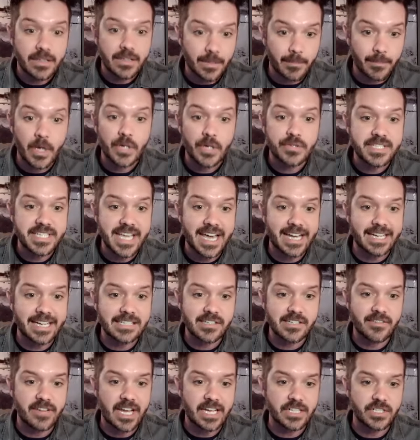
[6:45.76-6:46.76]
the most
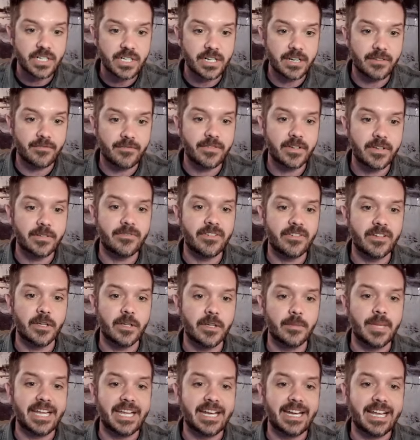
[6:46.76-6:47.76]
satisfaction and
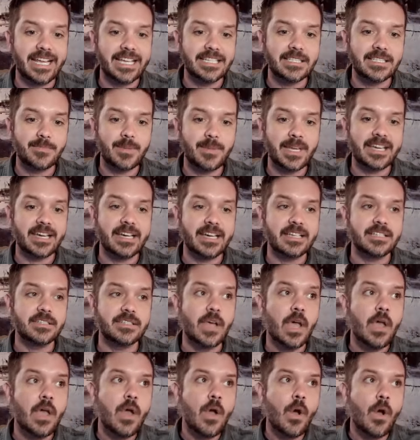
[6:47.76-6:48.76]
fulfillment is because
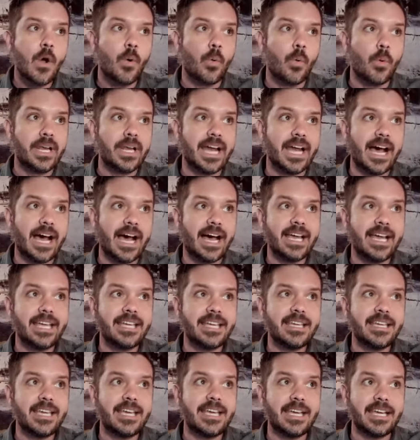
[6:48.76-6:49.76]
when i
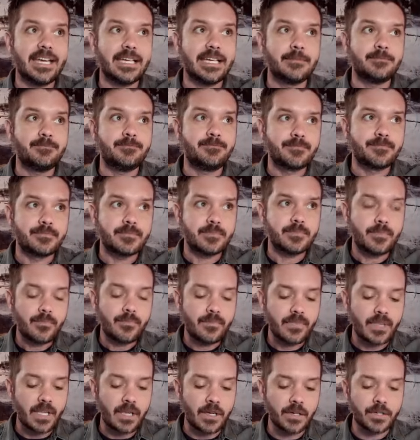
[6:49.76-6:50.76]
can
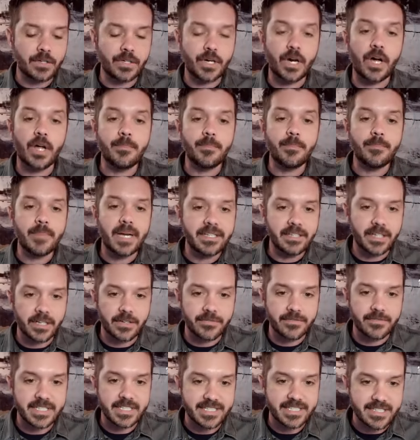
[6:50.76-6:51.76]
calm my
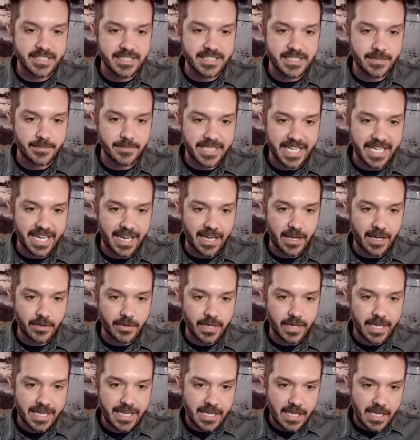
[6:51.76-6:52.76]
nervous system
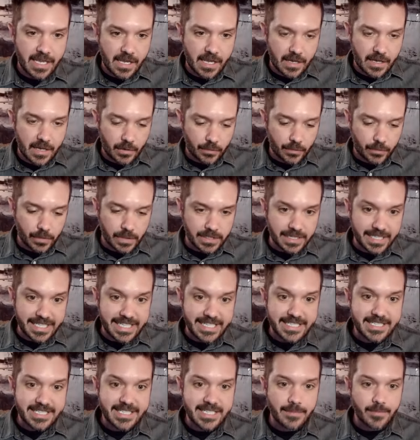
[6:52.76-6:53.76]
down
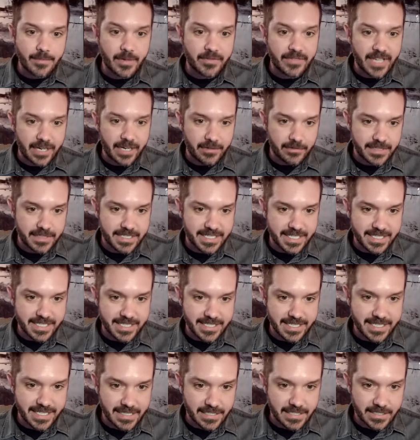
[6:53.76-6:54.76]
release some of that
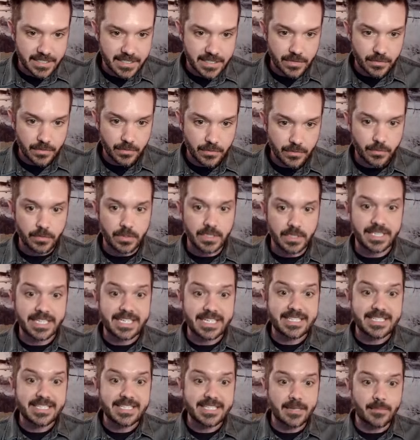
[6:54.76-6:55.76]
resistance
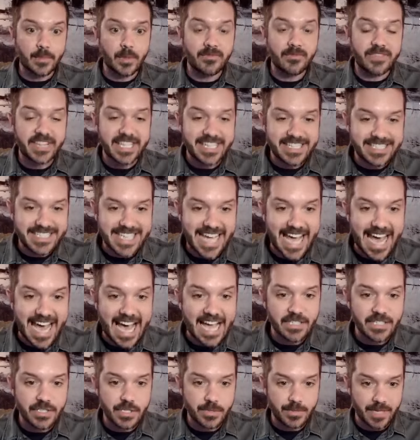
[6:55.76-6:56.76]
release some of the
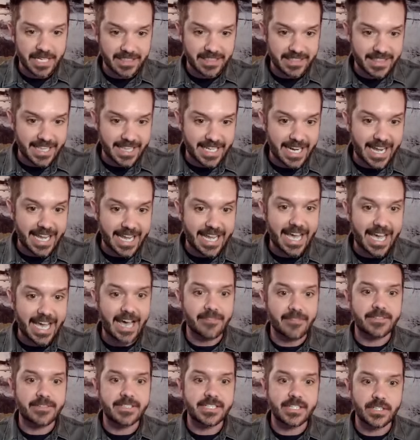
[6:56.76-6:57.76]
attachment that i
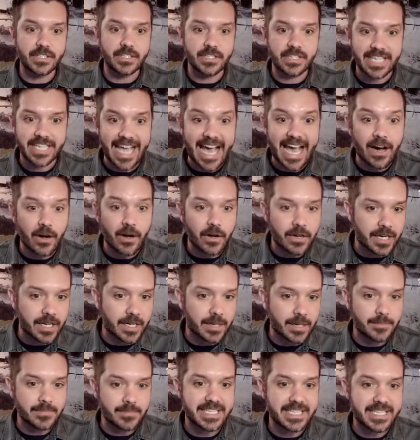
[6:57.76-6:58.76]
have to the
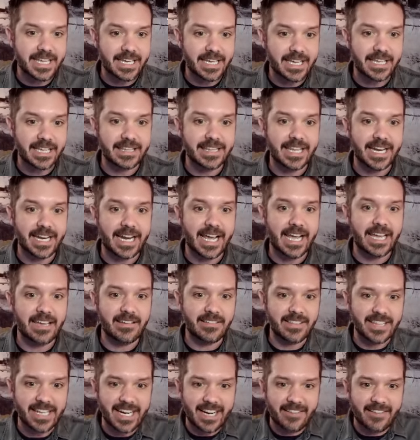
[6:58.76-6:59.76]
outcomes that that i
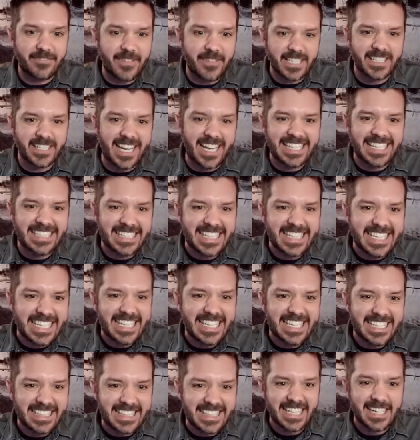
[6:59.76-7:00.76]
that i feel i
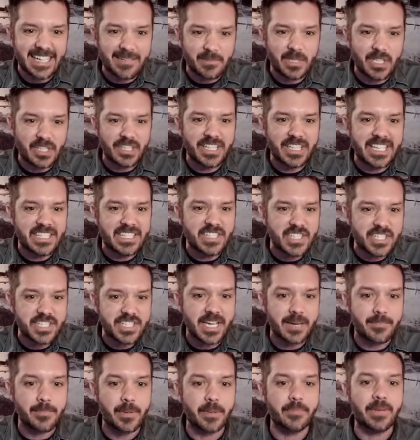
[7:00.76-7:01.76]
need that i'm clenched
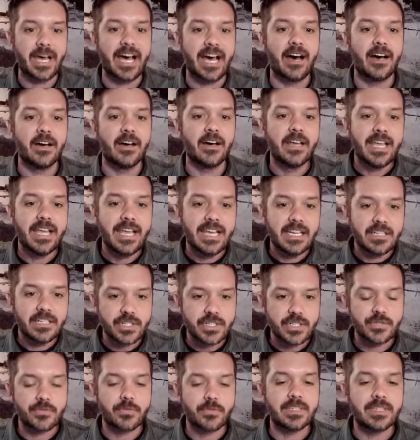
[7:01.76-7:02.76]
up about
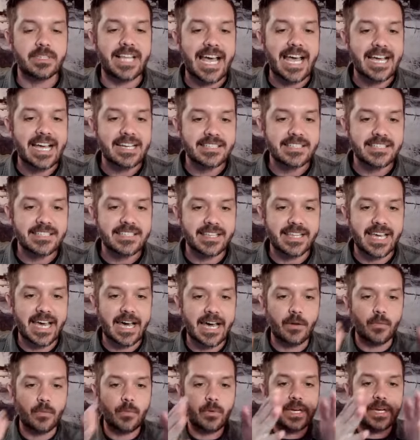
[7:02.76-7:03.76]
just relax to
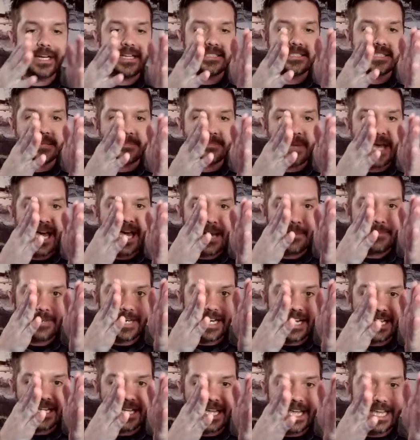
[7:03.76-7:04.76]
that what ends up
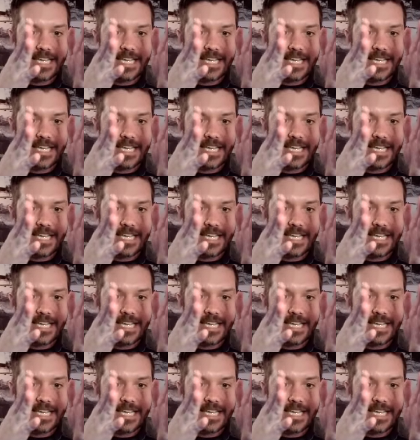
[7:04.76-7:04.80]
happening